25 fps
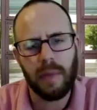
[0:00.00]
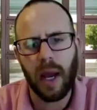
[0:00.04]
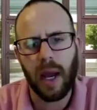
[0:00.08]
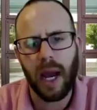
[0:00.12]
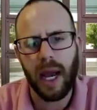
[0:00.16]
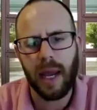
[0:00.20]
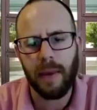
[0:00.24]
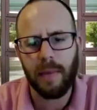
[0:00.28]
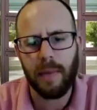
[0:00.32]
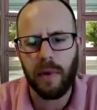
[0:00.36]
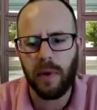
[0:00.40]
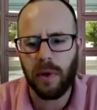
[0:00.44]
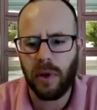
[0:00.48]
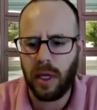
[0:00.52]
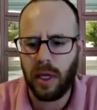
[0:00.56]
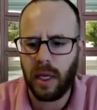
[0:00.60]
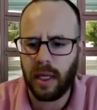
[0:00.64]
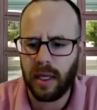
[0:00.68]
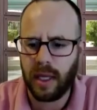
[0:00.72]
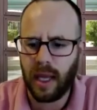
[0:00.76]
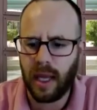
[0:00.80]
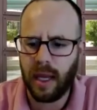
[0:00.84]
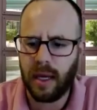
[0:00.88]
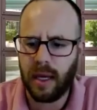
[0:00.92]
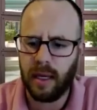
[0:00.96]
appreciate
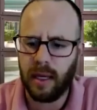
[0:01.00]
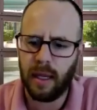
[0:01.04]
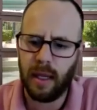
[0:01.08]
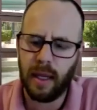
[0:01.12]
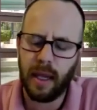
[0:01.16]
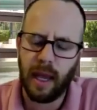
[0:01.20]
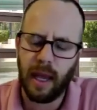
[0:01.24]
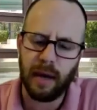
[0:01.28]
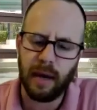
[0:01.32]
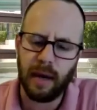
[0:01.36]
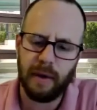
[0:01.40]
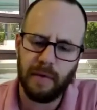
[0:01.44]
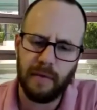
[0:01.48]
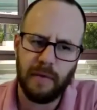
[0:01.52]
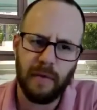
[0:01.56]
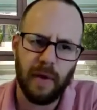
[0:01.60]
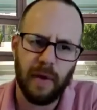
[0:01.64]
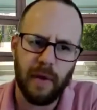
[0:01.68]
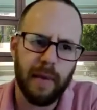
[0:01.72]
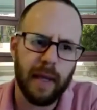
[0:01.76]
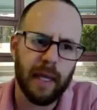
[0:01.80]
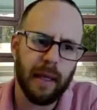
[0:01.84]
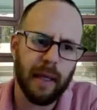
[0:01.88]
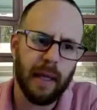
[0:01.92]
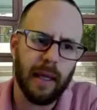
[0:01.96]
that
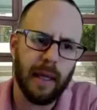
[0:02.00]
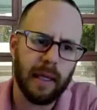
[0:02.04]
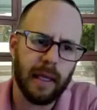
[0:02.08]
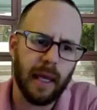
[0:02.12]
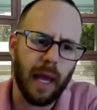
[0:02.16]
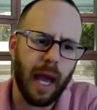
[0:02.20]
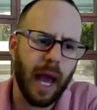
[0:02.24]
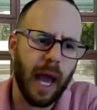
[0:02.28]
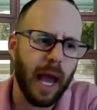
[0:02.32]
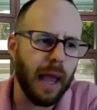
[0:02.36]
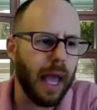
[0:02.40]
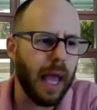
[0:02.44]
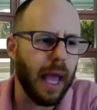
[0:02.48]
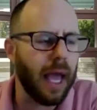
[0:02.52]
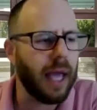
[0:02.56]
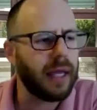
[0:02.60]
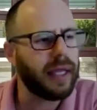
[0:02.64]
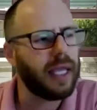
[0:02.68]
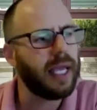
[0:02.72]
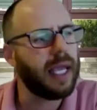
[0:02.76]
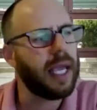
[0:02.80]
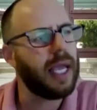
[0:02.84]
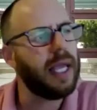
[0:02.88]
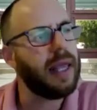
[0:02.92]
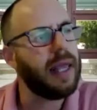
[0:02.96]
framing, Lisa. I
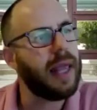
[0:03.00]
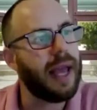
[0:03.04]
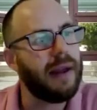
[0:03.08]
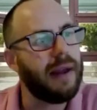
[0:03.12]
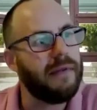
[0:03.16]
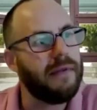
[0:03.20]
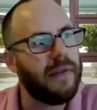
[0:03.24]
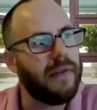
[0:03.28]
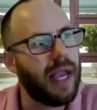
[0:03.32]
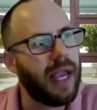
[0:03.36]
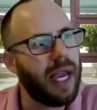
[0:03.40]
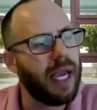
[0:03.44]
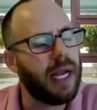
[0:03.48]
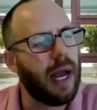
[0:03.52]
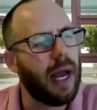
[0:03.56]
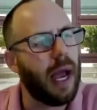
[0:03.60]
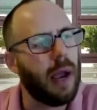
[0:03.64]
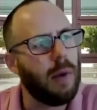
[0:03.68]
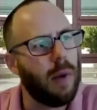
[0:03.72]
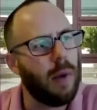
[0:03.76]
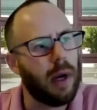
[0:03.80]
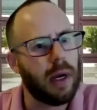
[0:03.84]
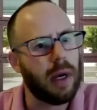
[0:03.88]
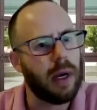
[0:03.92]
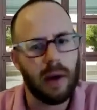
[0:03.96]
think in that vein, I
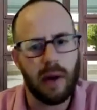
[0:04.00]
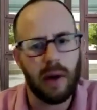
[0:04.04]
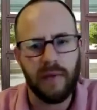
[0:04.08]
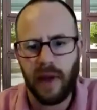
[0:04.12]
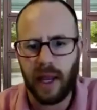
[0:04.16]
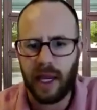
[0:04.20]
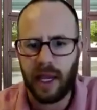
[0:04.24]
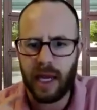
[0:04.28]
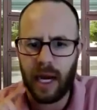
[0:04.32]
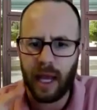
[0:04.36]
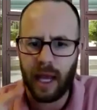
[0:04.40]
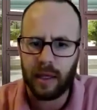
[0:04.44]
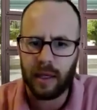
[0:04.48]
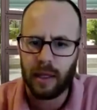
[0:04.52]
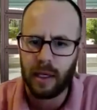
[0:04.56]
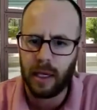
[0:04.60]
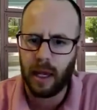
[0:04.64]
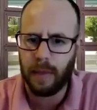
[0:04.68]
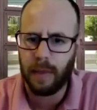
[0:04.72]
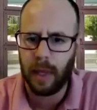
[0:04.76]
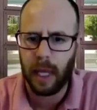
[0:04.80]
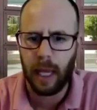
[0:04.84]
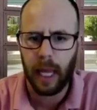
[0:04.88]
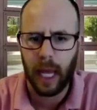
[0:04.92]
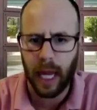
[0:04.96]
wonder if I can ask a
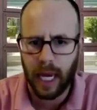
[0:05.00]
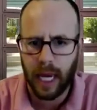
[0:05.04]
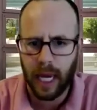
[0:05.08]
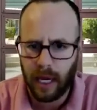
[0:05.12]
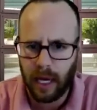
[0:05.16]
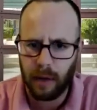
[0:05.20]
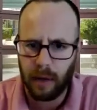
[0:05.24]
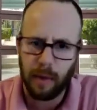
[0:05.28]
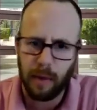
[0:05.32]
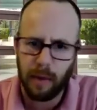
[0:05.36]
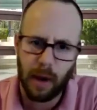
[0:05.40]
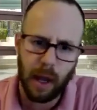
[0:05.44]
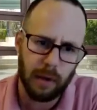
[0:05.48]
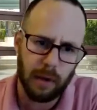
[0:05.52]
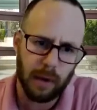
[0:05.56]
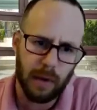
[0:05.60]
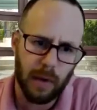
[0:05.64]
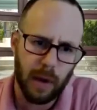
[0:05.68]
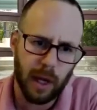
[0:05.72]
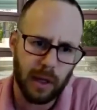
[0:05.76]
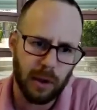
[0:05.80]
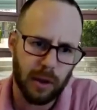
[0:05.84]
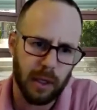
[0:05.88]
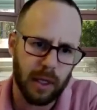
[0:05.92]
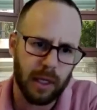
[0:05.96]
couple lightning round
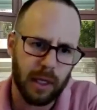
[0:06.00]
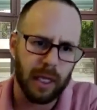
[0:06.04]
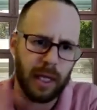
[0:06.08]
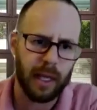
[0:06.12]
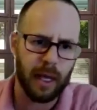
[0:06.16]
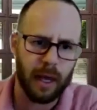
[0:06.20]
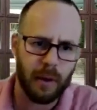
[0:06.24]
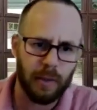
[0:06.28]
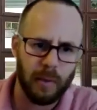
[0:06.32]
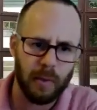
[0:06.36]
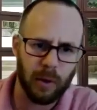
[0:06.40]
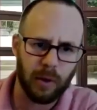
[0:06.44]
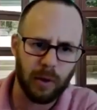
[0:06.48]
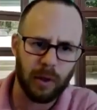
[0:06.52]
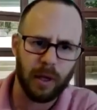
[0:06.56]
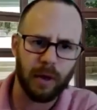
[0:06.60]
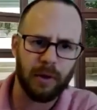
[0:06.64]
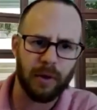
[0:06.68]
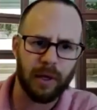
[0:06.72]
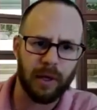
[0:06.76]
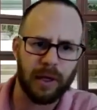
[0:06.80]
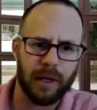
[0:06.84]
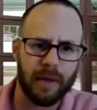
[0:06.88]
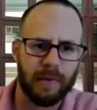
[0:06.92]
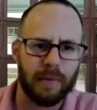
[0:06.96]
questions, and then we'll go to
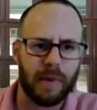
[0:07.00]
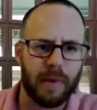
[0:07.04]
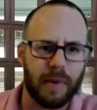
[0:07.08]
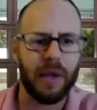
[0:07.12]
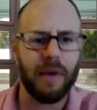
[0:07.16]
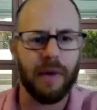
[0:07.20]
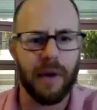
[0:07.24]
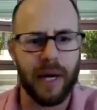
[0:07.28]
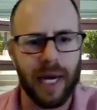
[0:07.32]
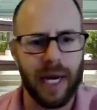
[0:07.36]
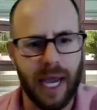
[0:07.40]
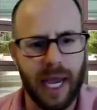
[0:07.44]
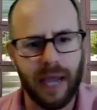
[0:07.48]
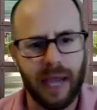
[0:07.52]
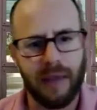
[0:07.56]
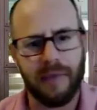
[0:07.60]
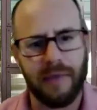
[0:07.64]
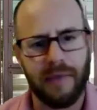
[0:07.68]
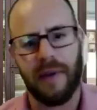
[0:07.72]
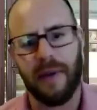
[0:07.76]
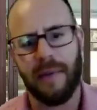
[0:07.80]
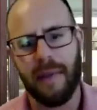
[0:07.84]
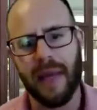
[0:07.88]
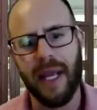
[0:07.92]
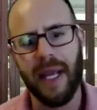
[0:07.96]
some Q&A
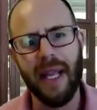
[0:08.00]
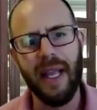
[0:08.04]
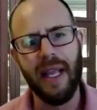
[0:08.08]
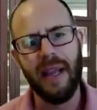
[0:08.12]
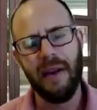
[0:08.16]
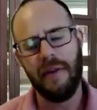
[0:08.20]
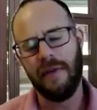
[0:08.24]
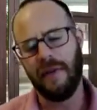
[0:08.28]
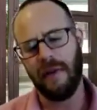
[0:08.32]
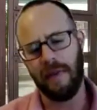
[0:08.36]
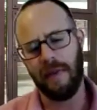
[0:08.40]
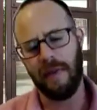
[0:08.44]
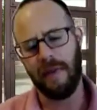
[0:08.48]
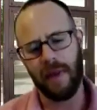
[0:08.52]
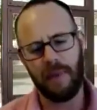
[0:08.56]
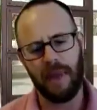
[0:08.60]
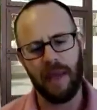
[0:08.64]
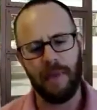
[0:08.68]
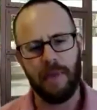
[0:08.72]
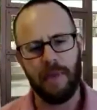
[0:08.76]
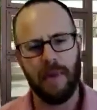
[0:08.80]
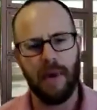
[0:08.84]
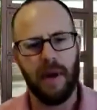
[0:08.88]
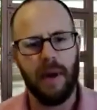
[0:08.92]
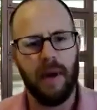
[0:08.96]
from the
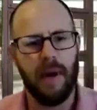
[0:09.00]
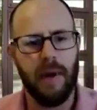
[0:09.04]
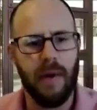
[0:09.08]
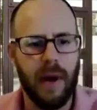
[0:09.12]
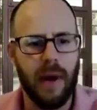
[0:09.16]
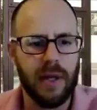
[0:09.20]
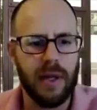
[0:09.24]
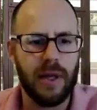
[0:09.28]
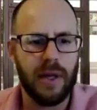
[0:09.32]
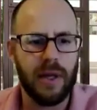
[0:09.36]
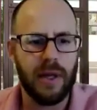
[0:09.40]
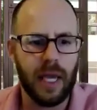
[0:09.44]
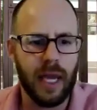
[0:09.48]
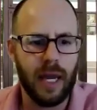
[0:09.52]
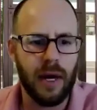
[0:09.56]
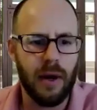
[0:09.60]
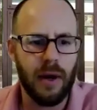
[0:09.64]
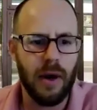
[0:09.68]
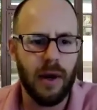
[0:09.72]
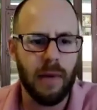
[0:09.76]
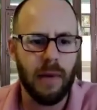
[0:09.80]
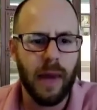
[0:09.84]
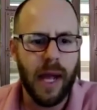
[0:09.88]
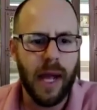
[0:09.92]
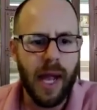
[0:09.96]
people watching at
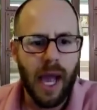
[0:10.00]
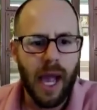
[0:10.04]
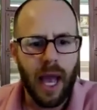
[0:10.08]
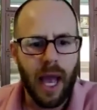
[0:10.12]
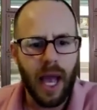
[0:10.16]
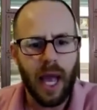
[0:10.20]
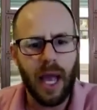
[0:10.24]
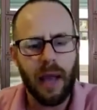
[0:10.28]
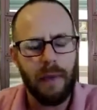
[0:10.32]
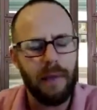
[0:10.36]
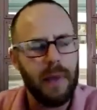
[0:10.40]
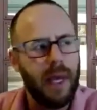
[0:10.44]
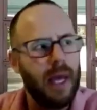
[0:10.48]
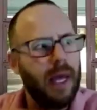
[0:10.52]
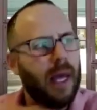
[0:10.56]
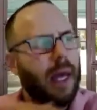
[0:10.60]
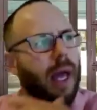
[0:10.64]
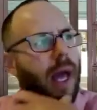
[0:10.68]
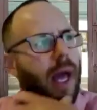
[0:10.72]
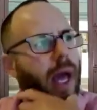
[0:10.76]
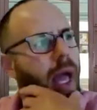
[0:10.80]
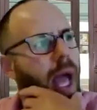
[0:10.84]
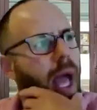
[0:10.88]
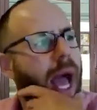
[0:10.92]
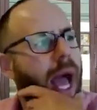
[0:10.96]
home.
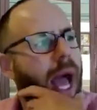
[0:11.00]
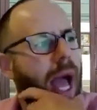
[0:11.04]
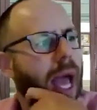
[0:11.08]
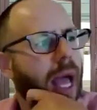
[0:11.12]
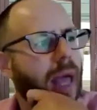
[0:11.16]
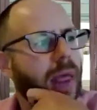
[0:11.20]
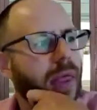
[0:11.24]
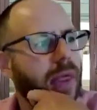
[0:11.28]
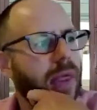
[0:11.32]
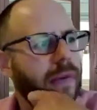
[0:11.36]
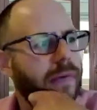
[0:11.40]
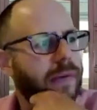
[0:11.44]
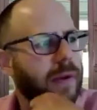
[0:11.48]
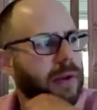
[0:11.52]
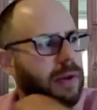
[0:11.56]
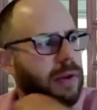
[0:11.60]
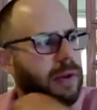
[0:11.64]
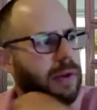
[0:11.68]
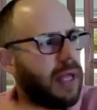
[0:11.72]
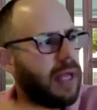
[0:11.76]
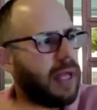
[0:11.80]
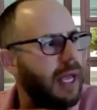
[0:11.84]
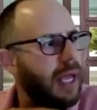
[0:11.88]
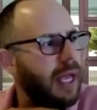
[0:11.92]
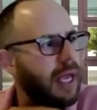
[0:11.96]
The first
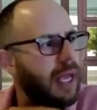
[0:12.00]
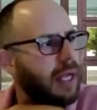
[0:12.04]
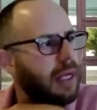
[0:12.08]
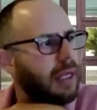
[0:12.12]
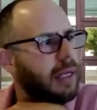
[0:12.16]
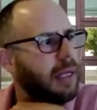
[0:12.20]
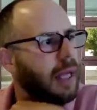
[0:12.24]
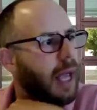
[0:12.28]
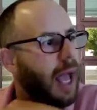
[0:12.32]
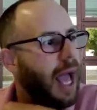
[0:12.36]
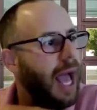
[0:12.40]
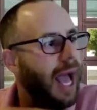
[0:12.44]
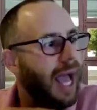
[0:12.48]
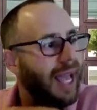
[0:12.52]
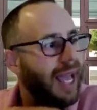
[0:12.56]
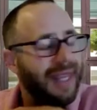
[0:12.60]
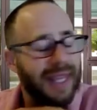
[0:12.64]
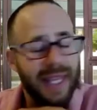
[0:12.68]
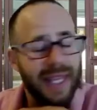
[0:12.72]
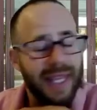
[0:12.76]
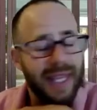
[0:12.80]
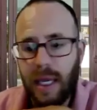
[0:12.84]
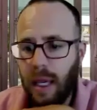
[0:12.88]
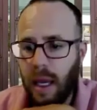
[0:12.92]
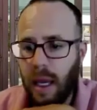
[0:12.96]
thing is, I think